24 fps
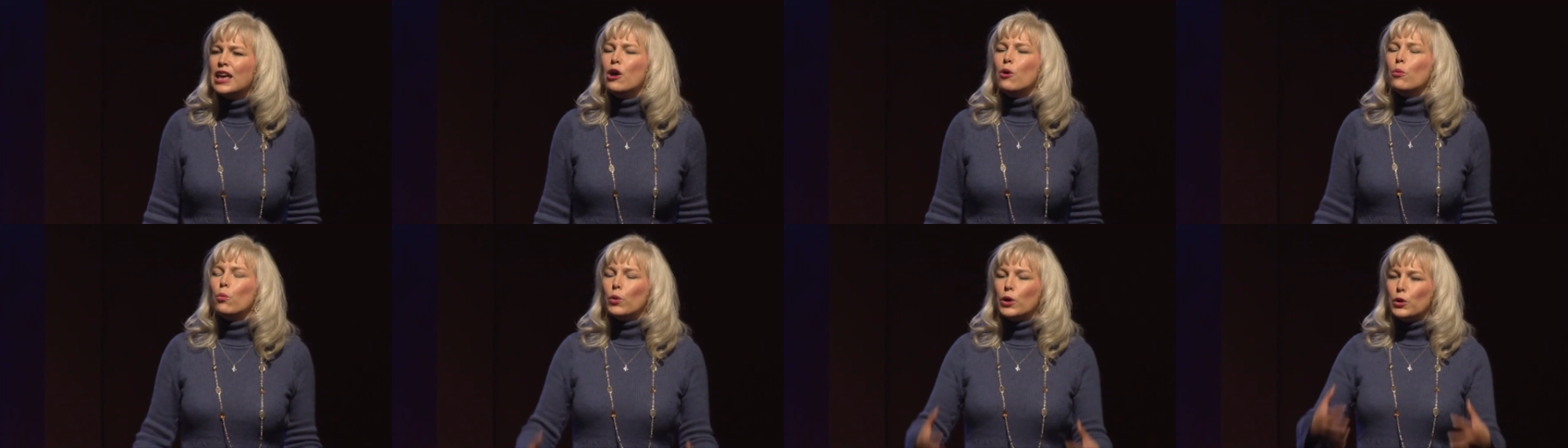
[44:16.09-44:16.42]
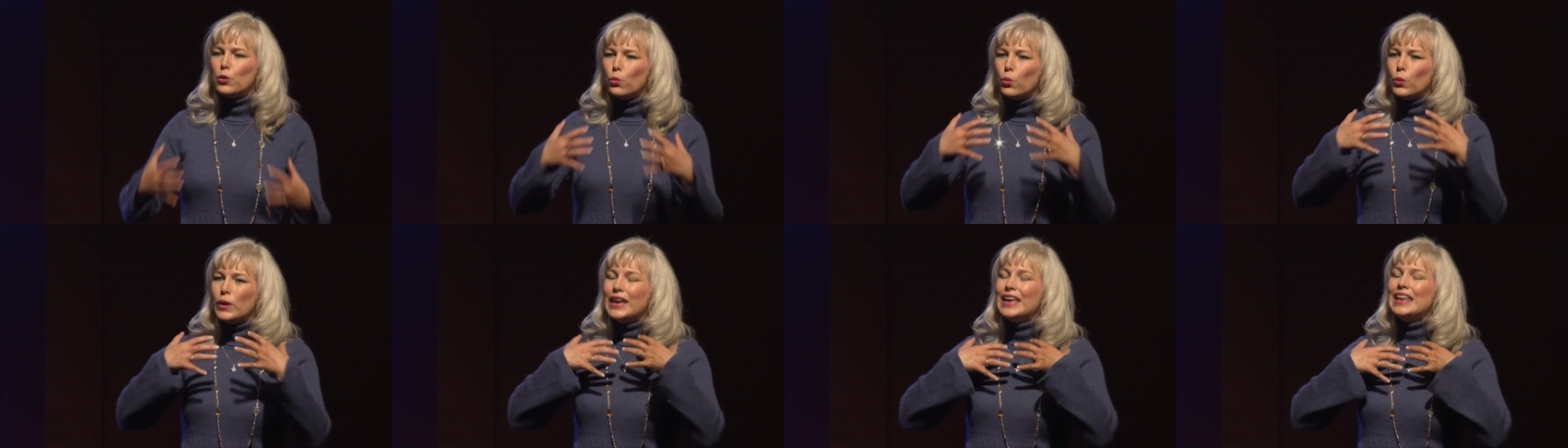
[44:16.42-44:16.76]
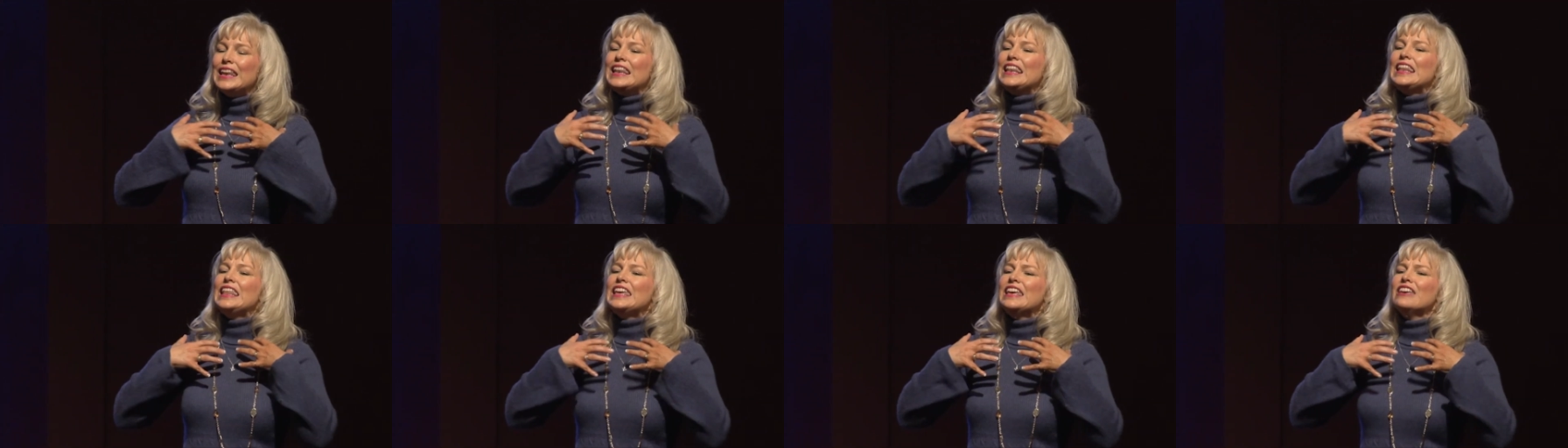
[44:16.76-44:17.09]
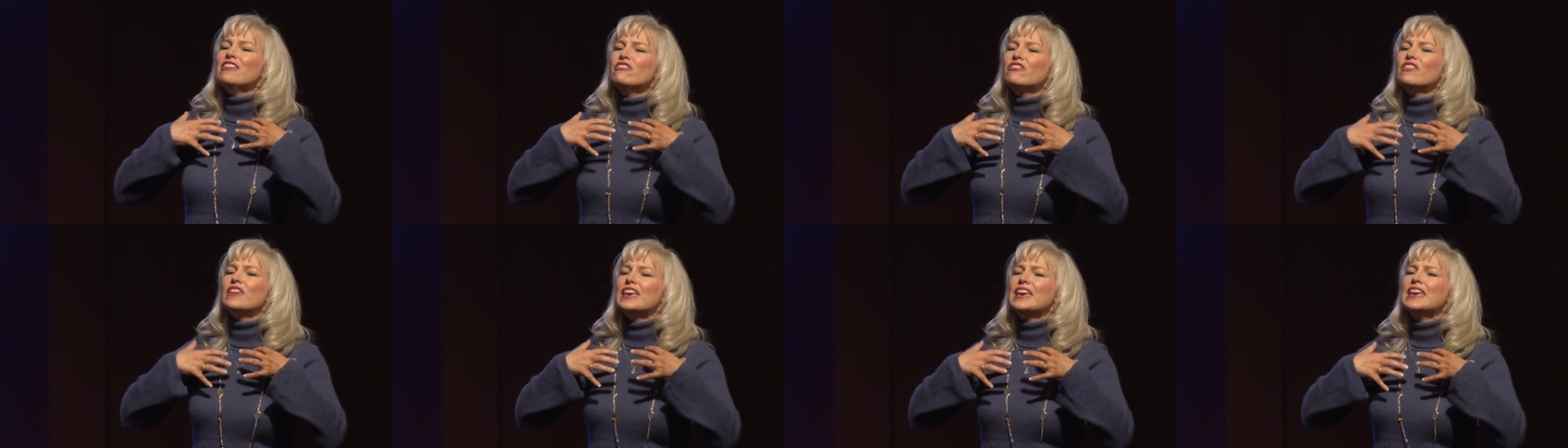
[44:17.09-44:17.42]
When we
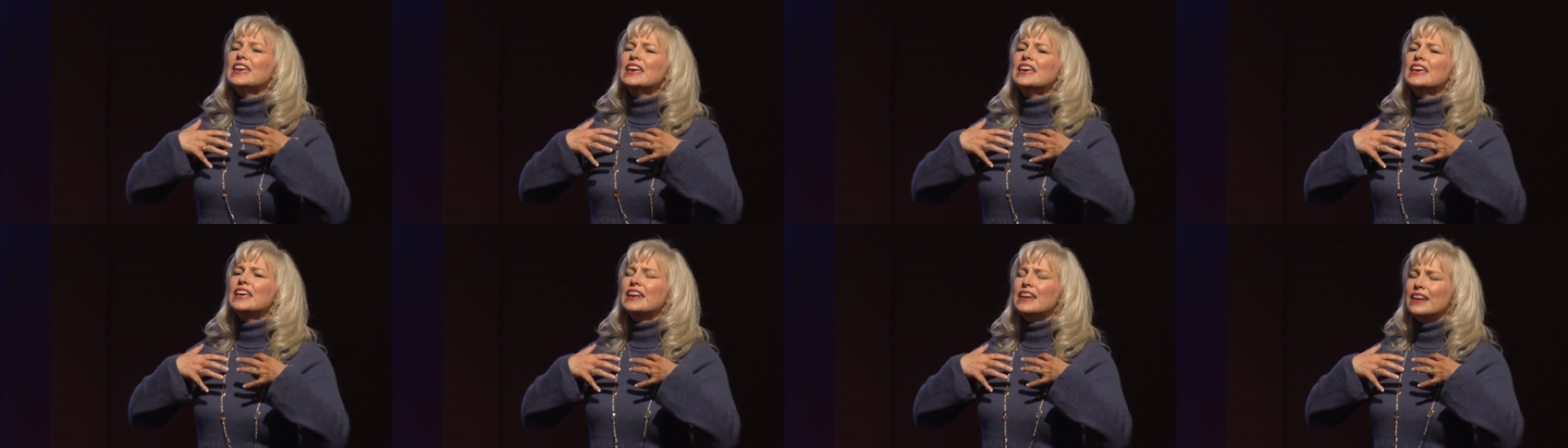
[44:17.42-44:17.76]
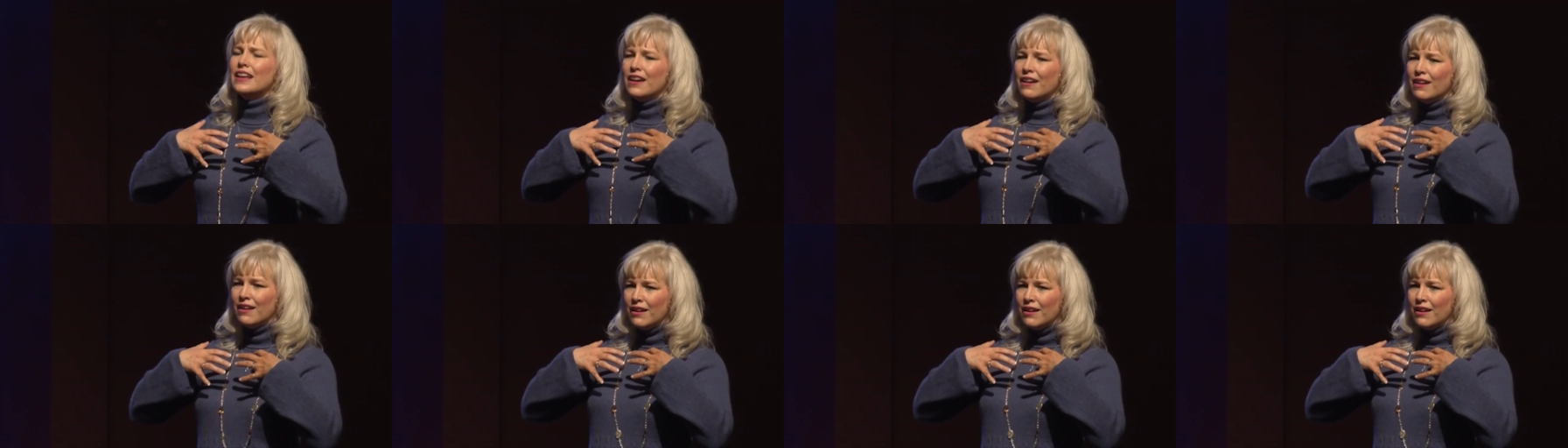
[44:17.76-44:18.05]
live in